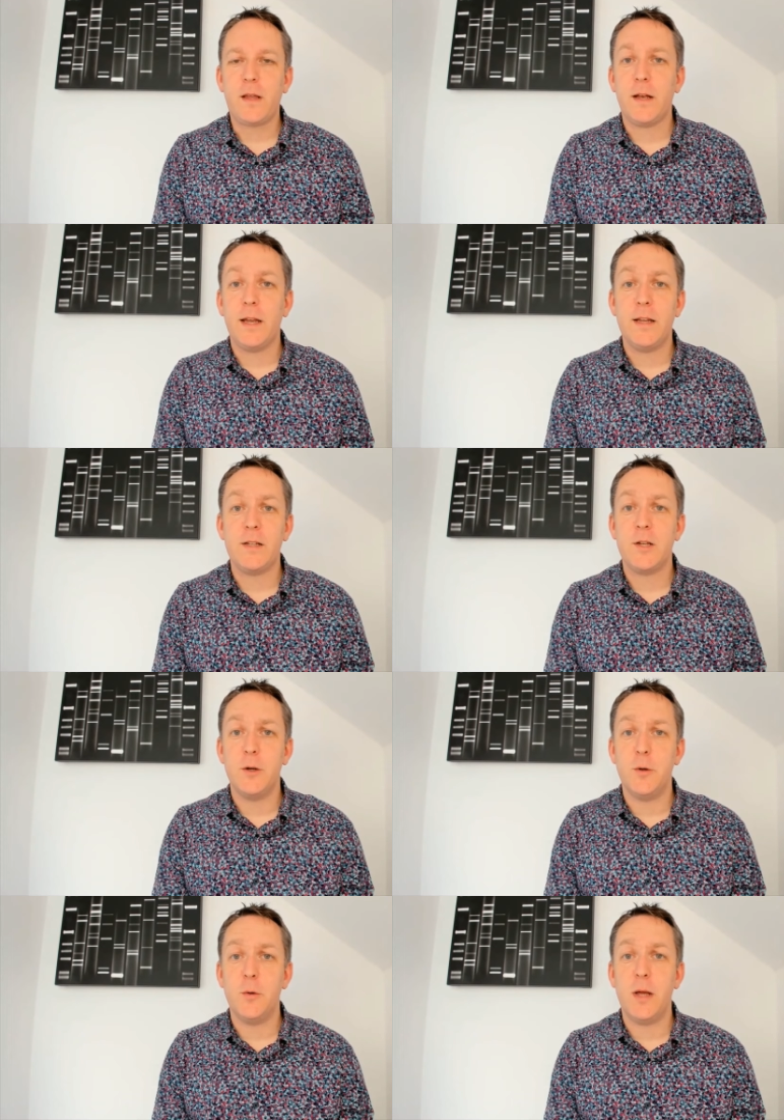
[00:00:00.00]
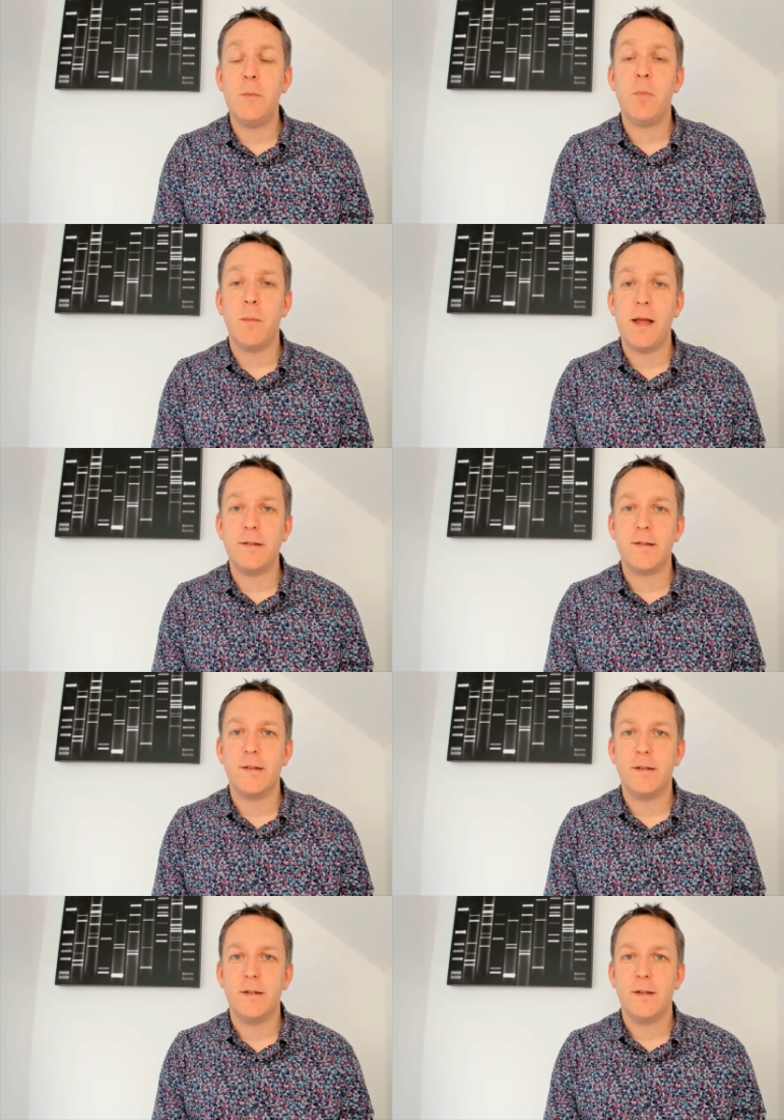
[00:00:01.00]
needed to implement.
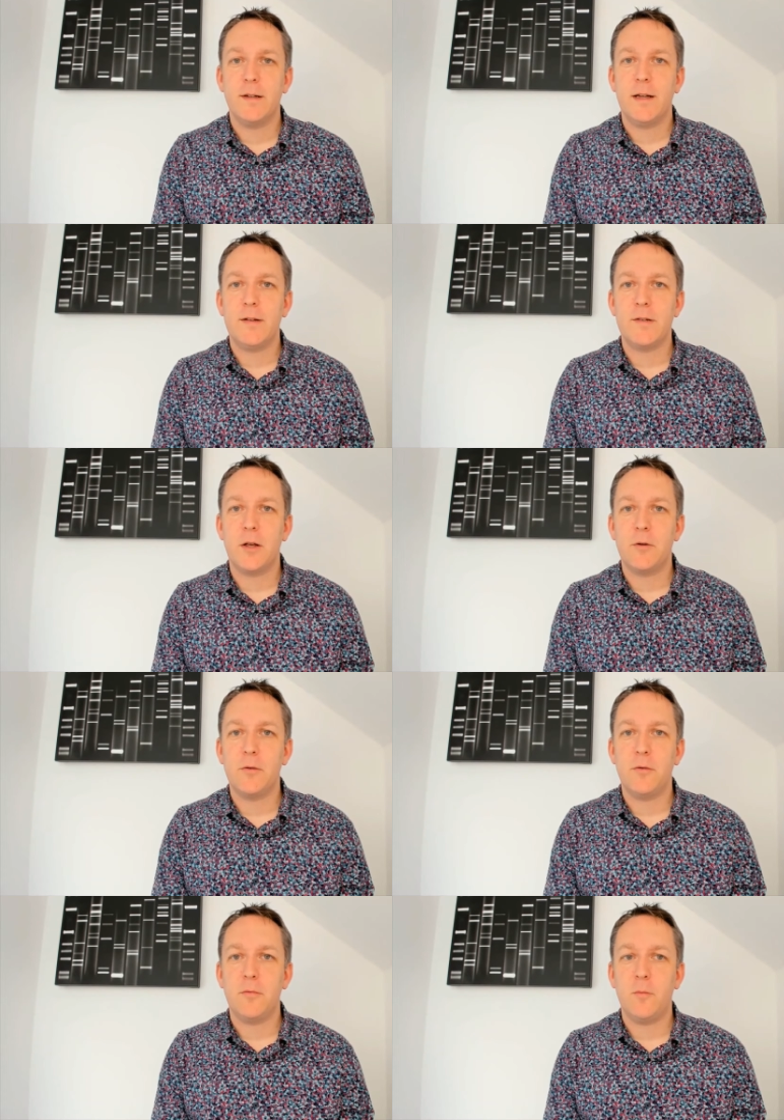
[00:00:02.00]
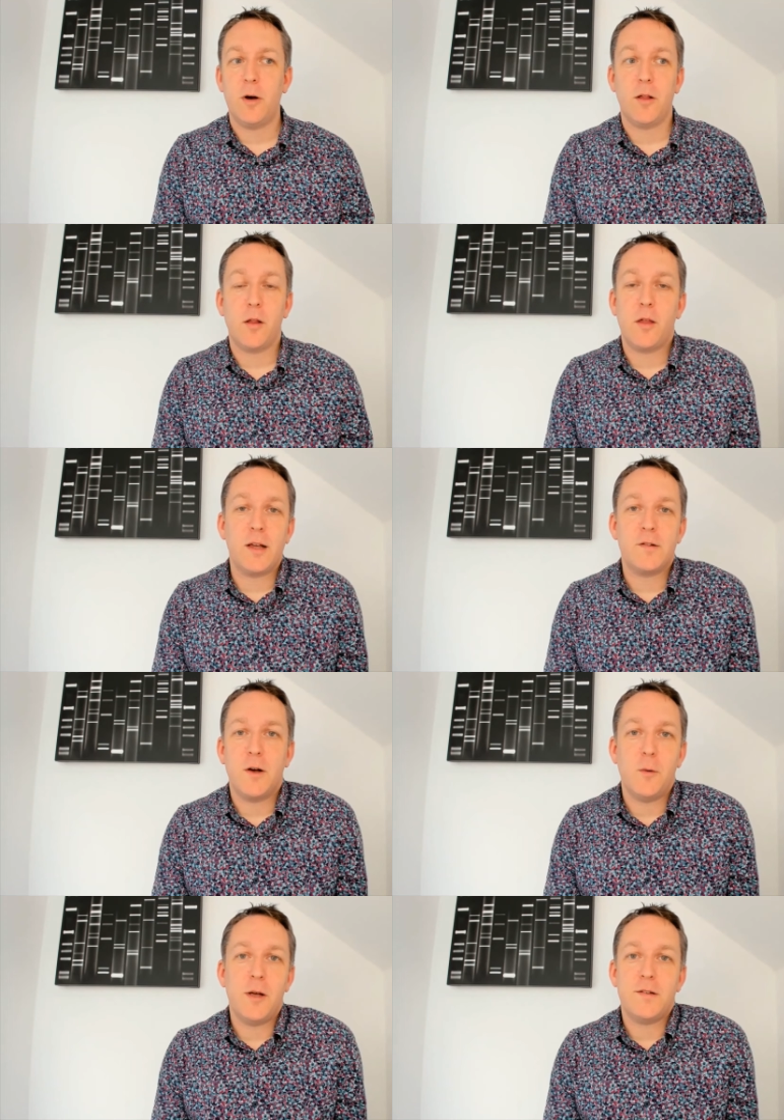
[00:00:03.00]
And so one of the things I
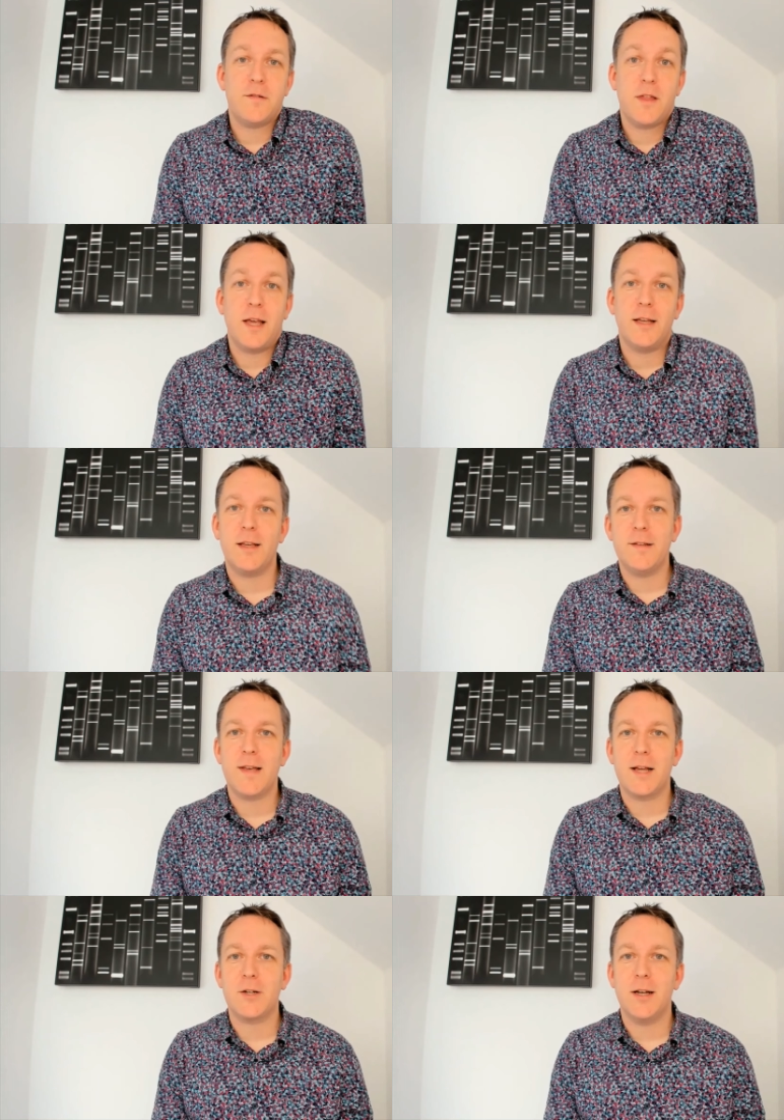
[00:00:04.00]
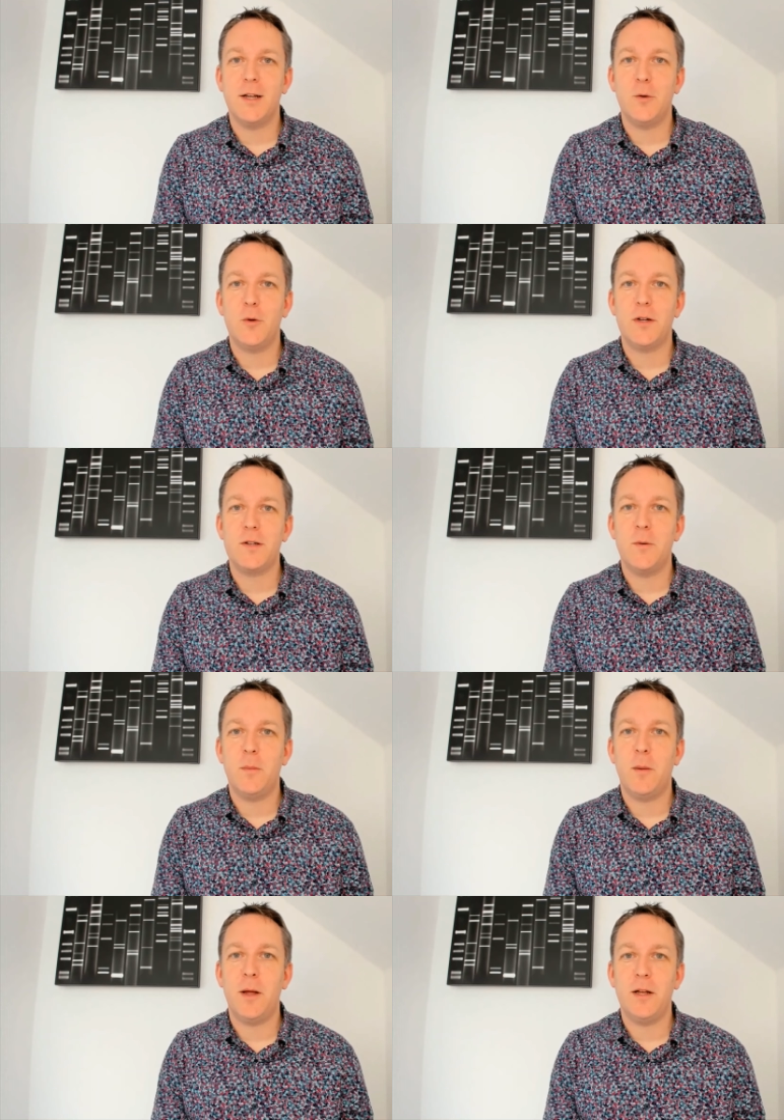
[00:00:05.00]
always think is actually in order to
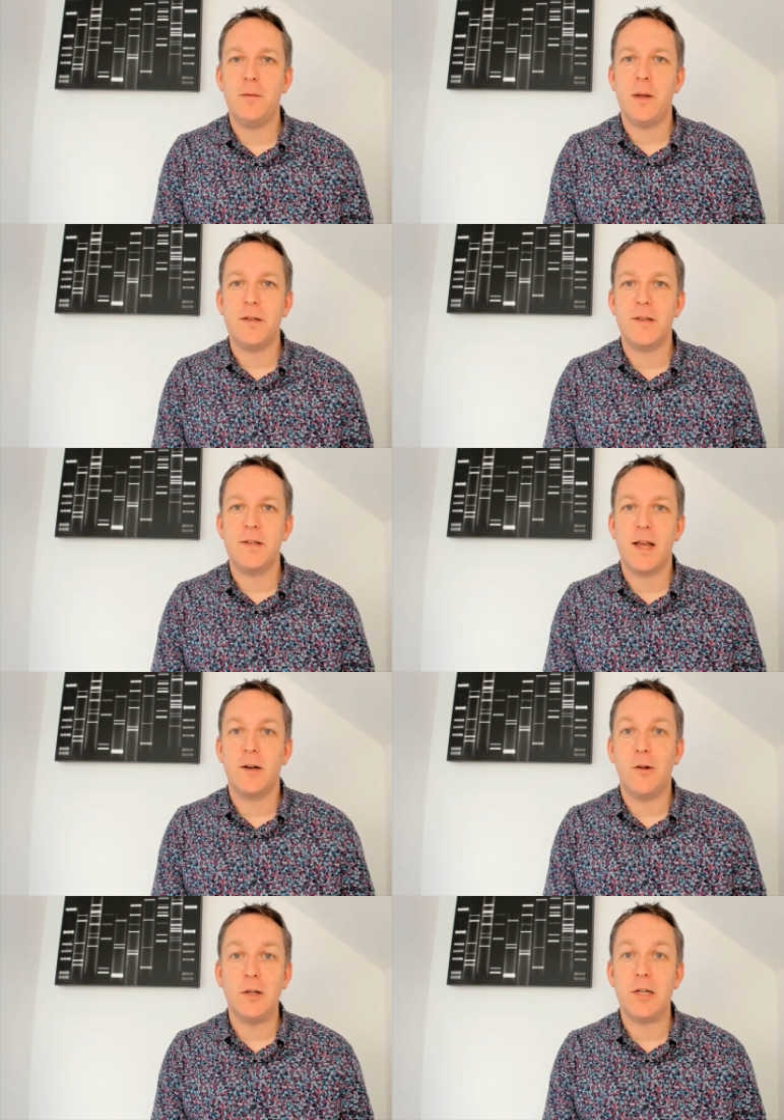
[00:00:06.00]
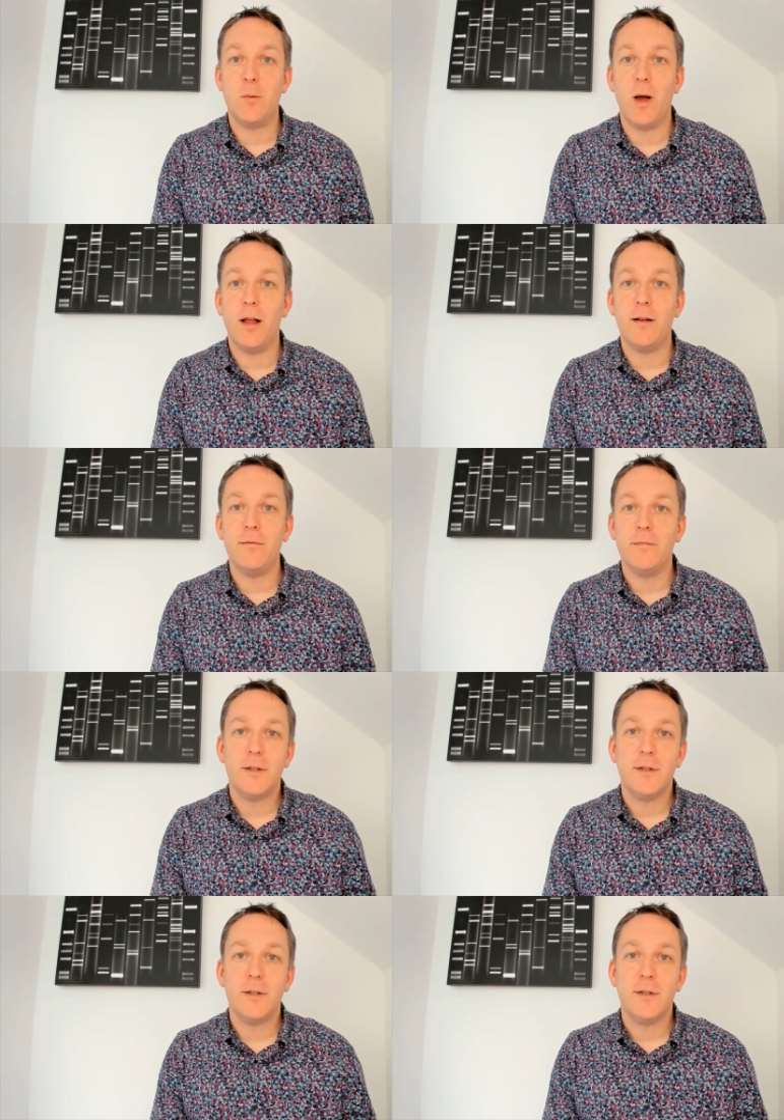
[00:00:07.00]
implement a piece of technology well,